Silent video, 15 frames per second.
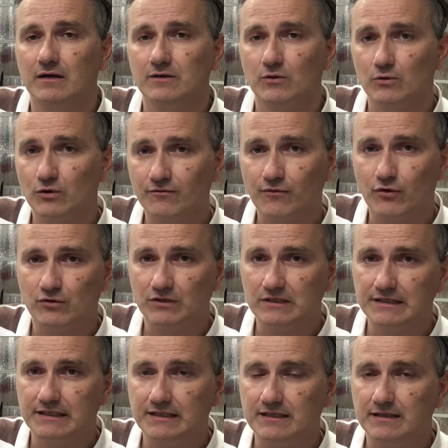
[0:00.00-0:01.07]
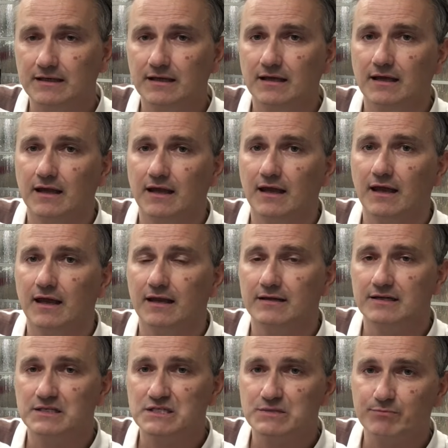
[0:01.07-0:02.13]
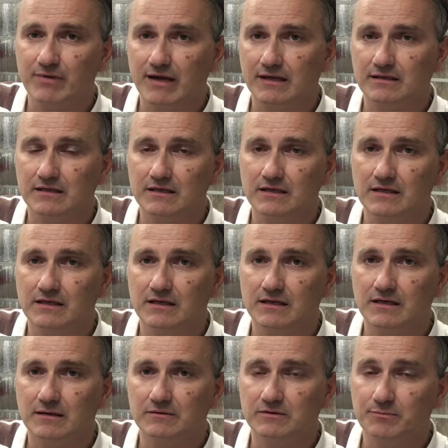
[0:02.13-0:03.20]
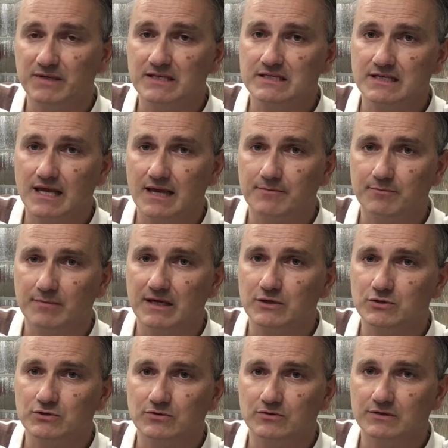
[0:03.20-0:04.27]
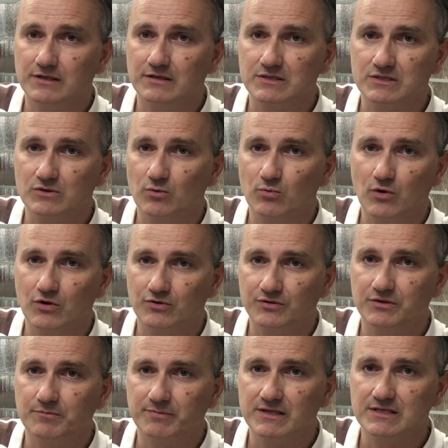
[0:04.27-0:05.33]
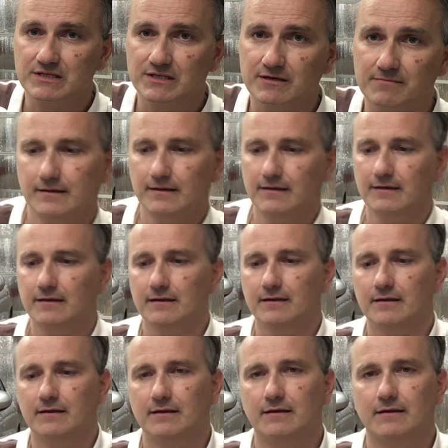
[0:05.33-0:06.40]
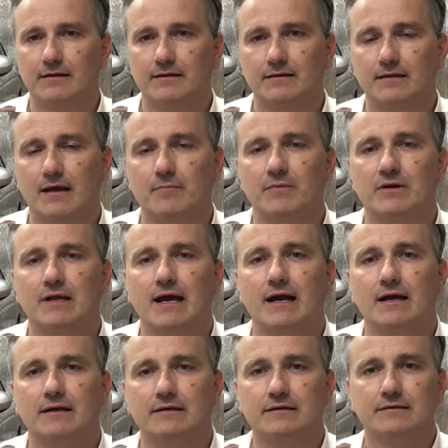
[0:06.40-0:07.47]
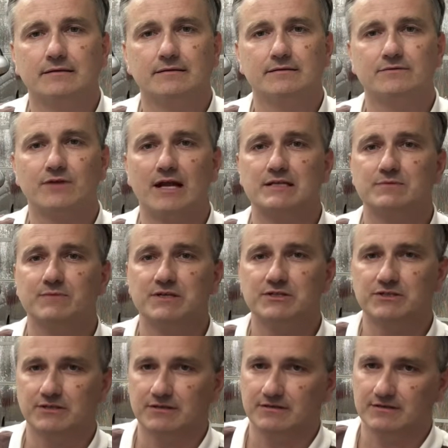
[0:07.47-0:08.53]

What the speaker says: look for the leak and inspect the PCM. Make sure there's no water in the PCM. Number 9, transmission.